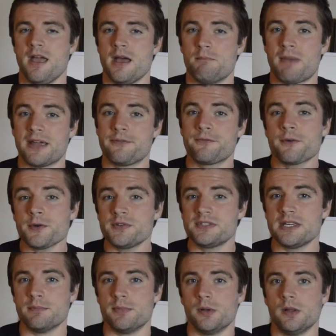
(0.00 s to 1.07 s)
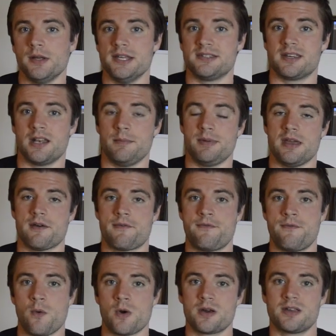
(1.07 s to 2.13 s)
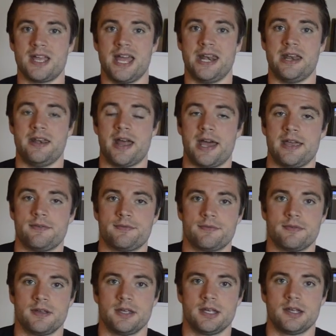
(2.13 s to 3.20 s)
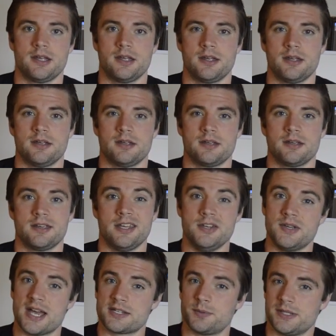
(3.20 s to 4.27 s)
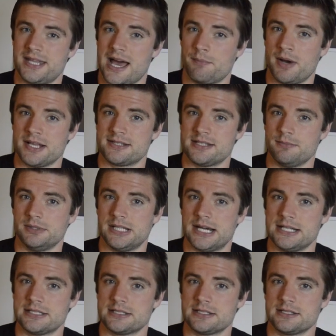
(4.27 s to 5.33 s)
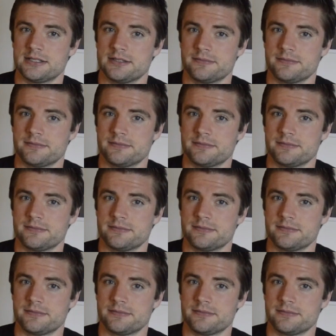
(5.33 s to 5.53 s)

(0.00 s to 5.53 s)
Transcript: My first symbol is going to be a fork and a knife. Can you guess what that might symbolize?